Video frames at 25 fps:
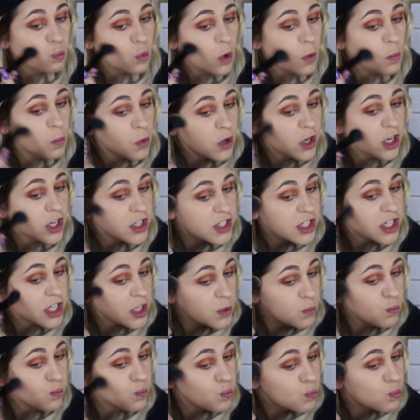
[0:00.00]
and bring it
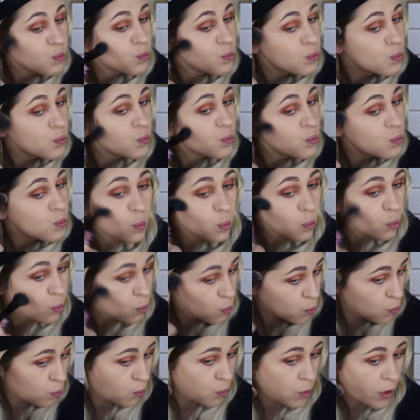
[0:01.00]
down,
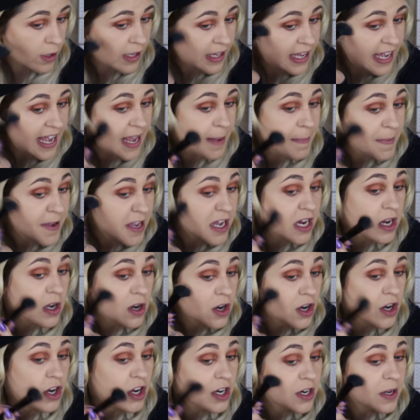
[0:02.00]
keeping it
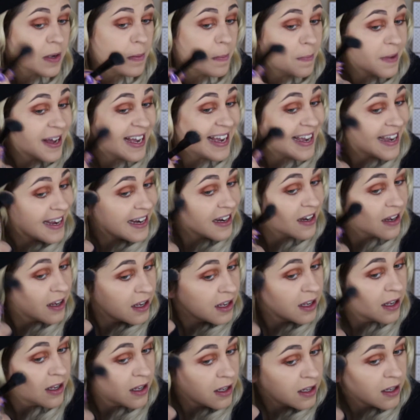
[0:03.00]
on my
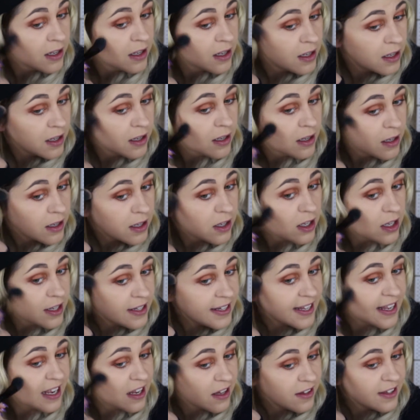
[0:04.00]

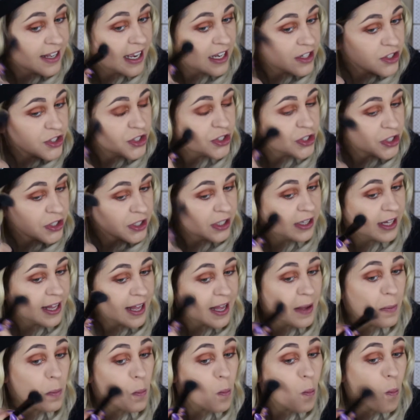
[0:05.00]
natural
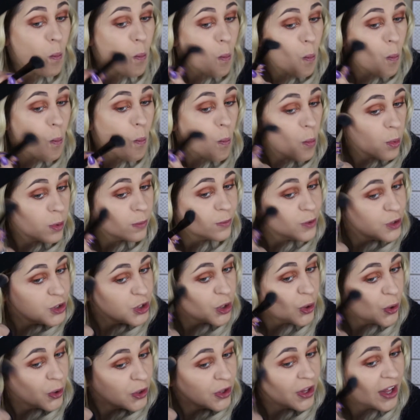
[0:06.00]

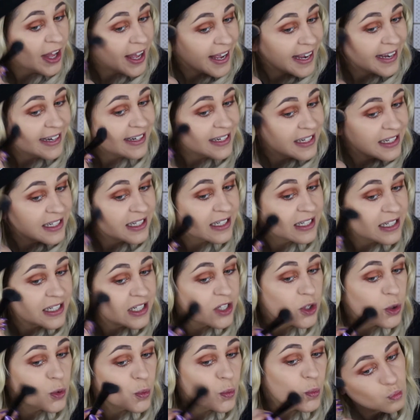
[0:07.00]
jawline.
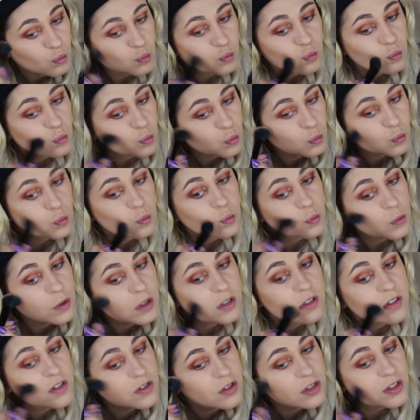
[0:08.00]

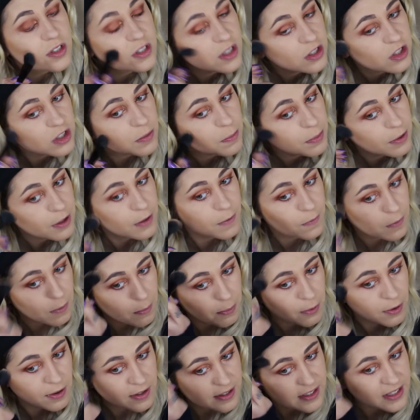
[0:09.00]
It's just such a beautiful
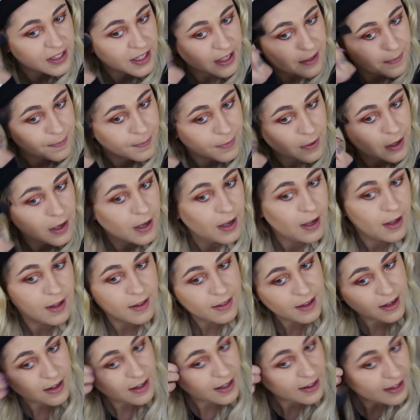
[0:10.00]
bronzer.
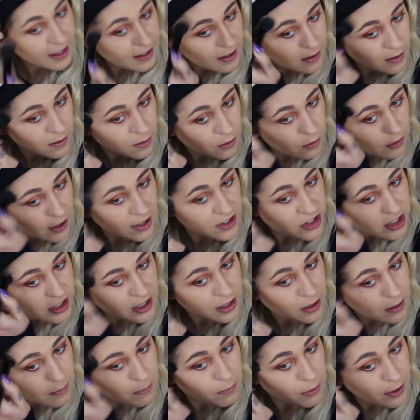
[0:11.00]
Then I like
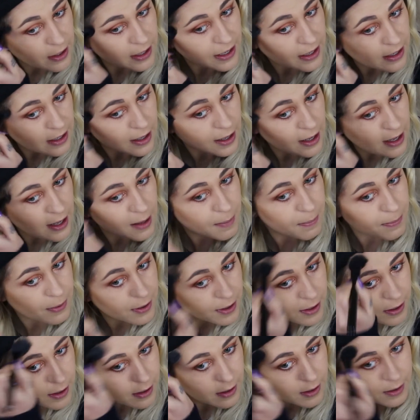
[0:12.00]
gradually bring it up.
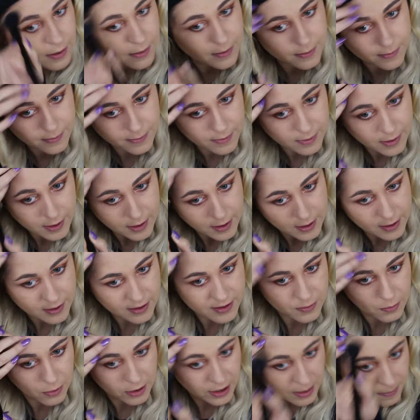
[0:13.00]

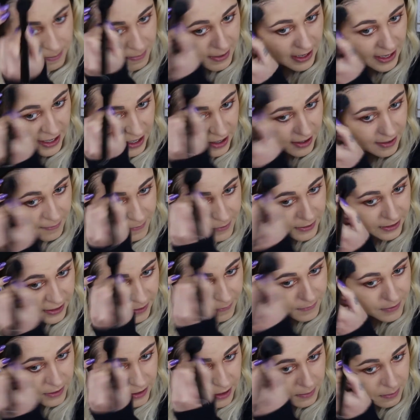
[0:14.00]
I'm wearing a beanie, I have to
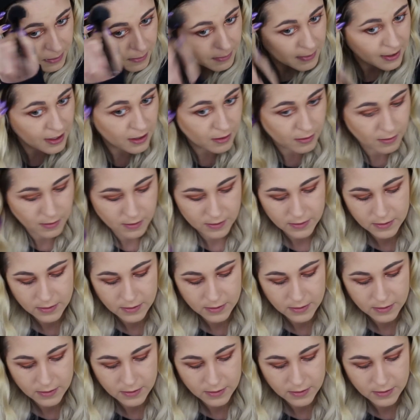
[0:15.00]
lift it up a bit.